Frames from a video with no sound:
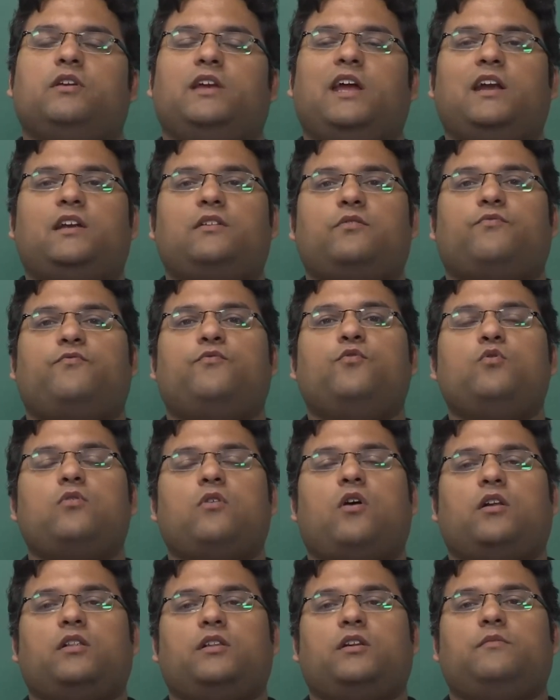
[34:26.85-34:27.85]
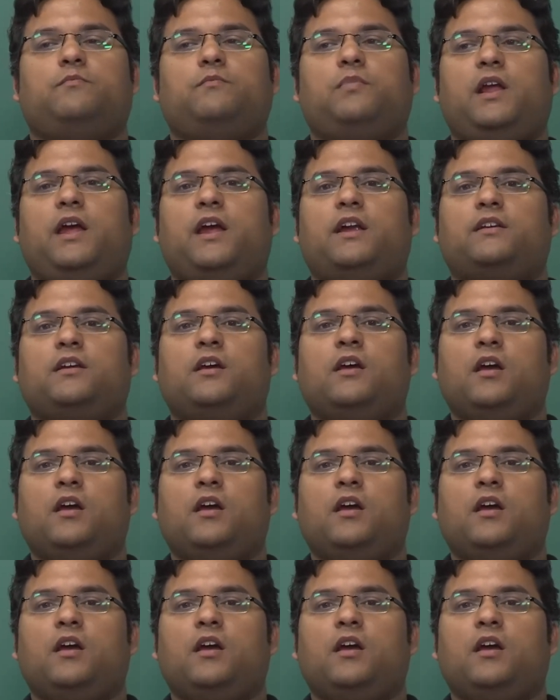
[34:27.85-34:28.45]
get food on their plate,